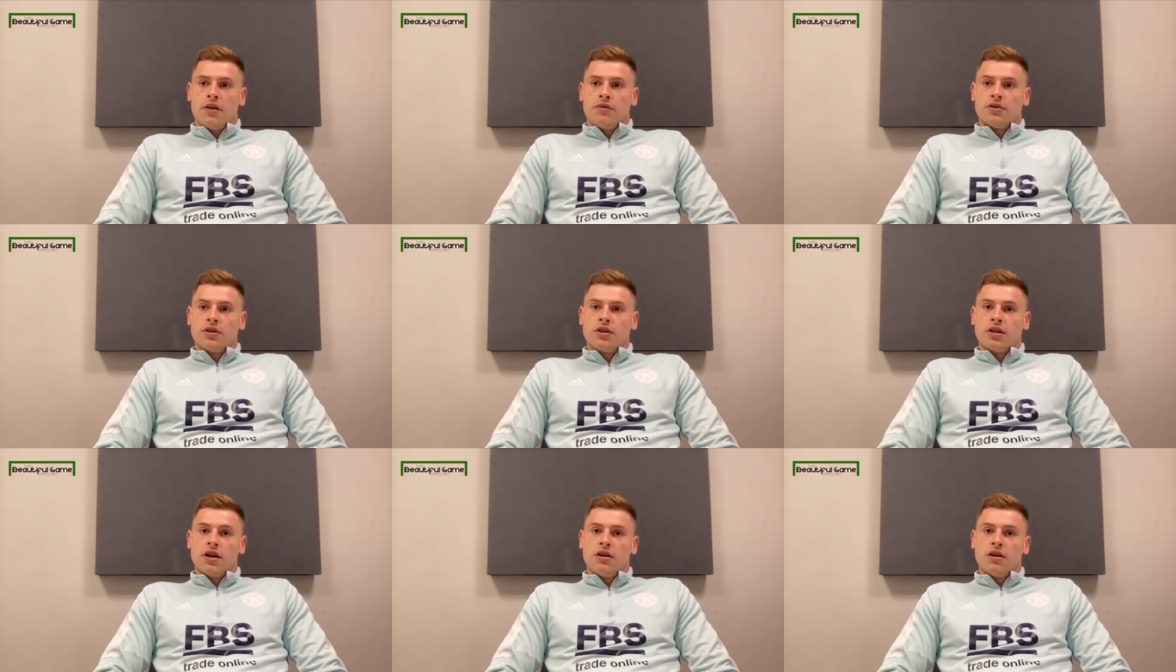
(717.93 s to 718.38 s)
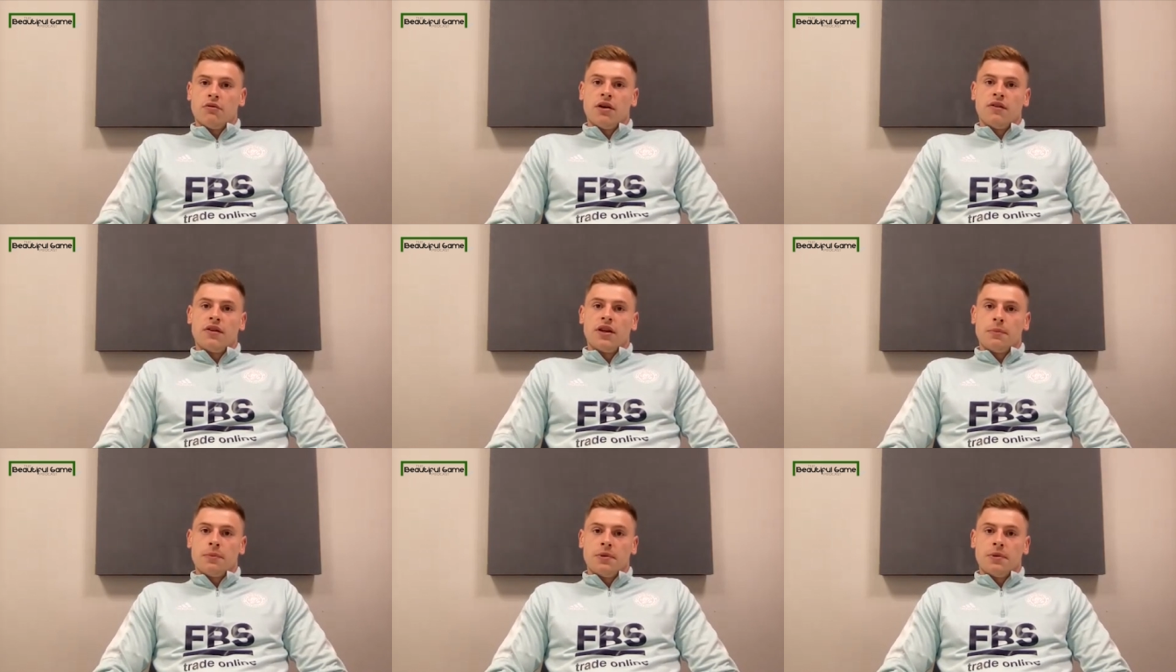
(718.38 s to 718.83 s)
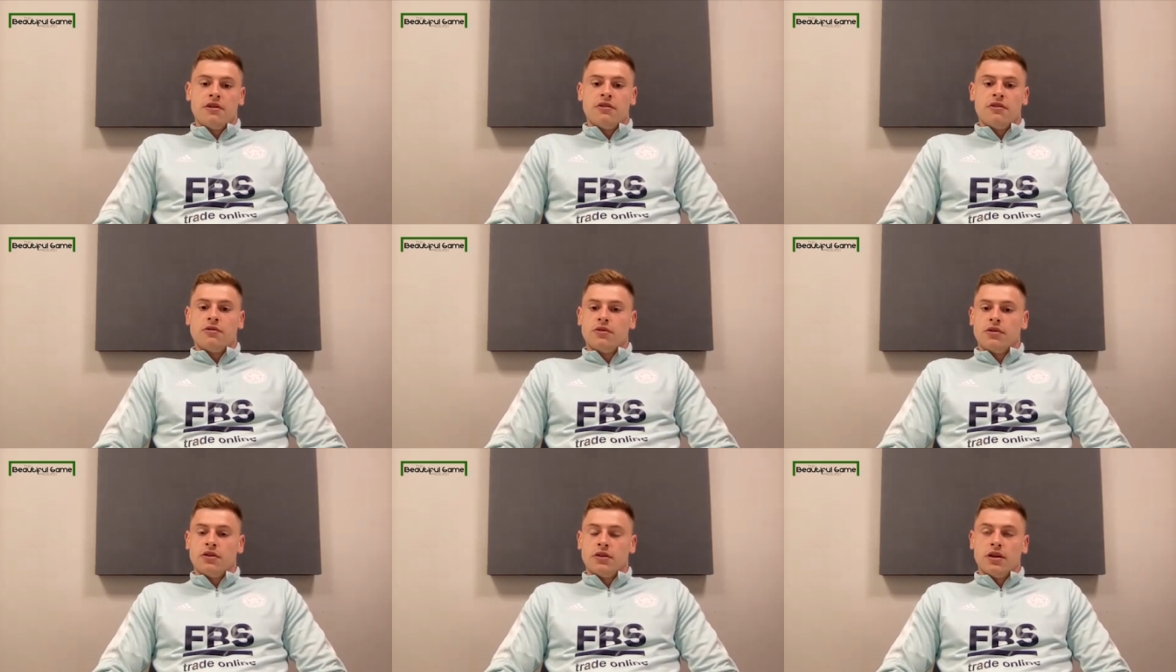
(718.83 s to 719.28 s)
I think around that
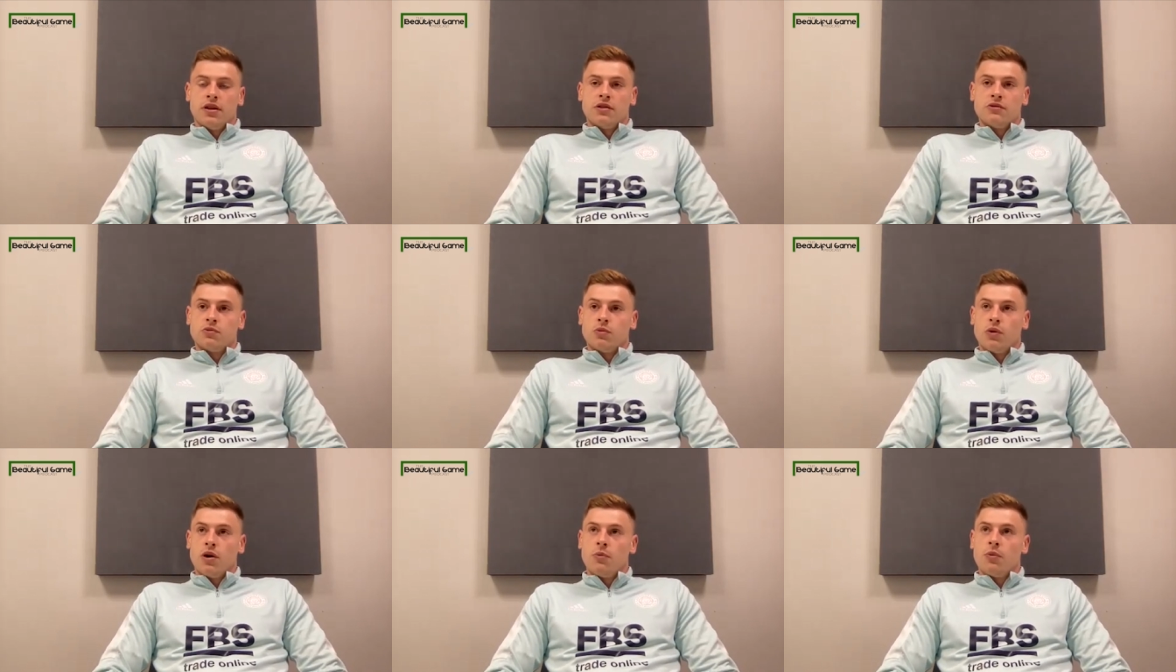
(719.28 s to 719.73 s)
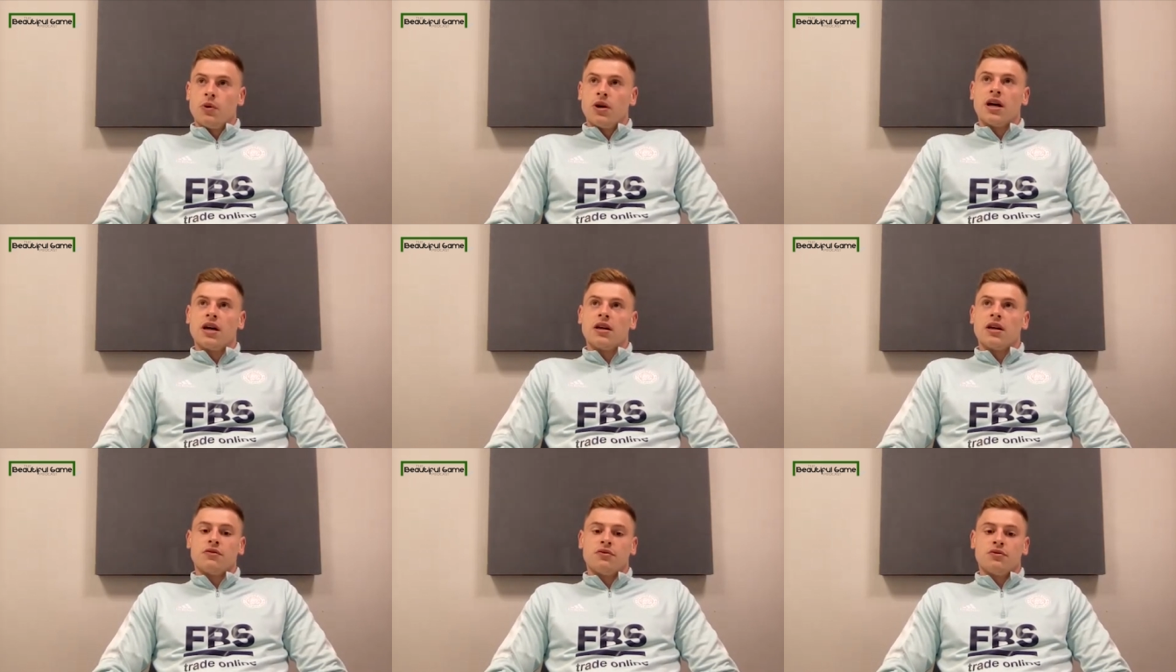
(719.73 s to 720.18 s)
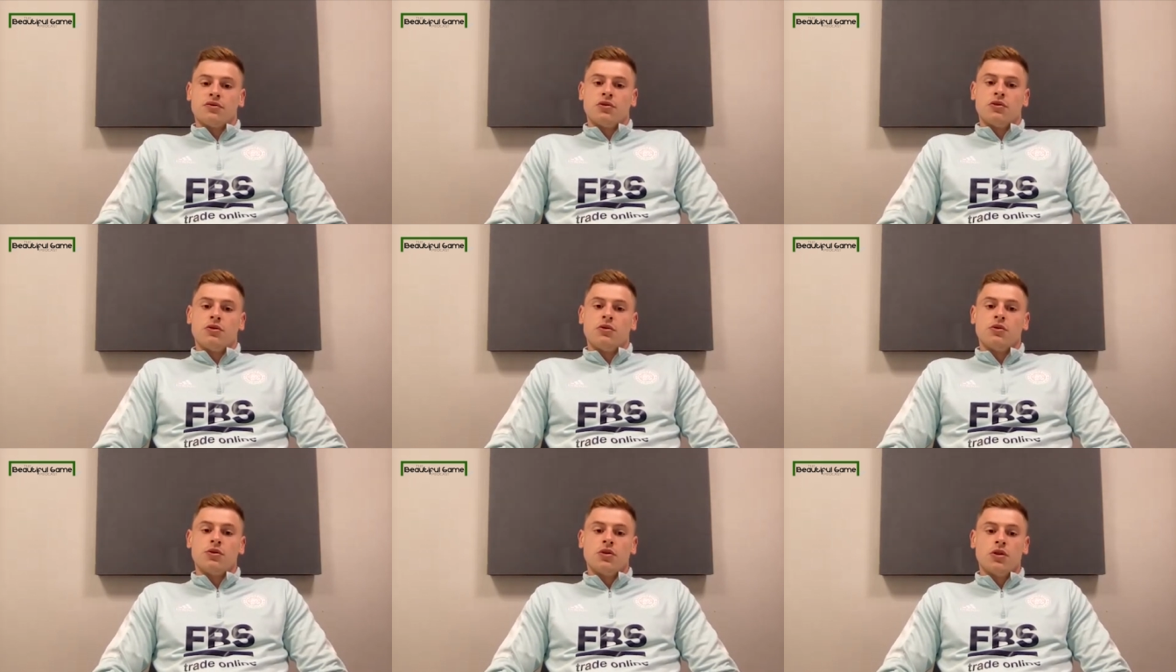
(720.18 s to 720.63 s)
period is when we had a
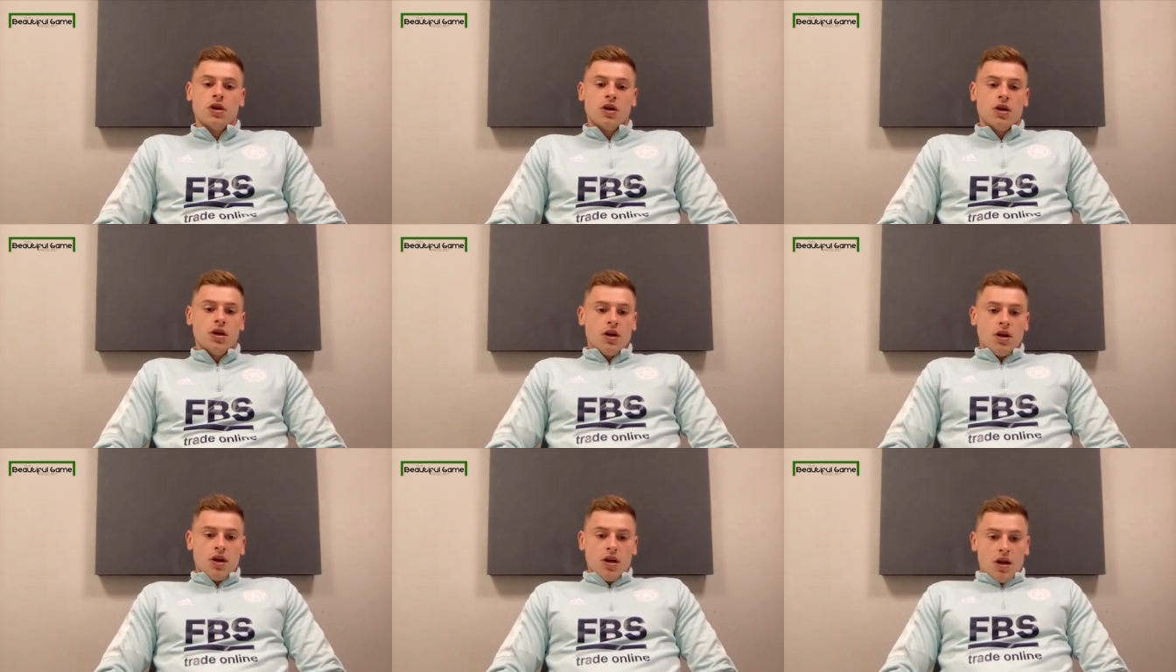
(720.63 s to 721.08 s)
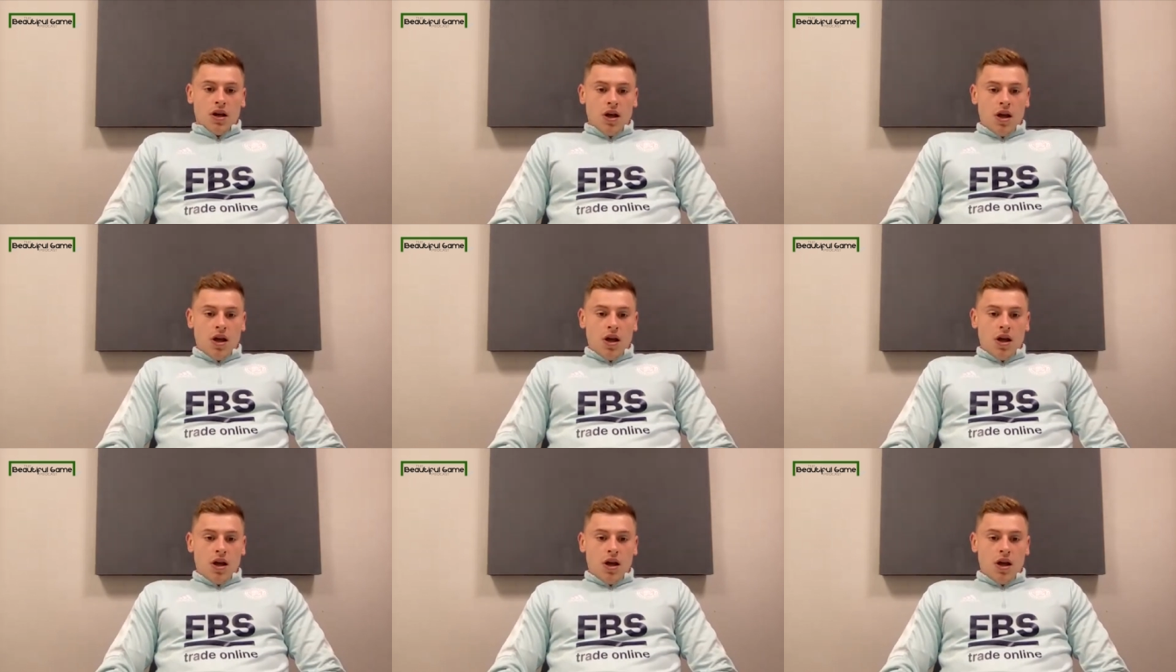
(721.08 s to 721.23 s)
few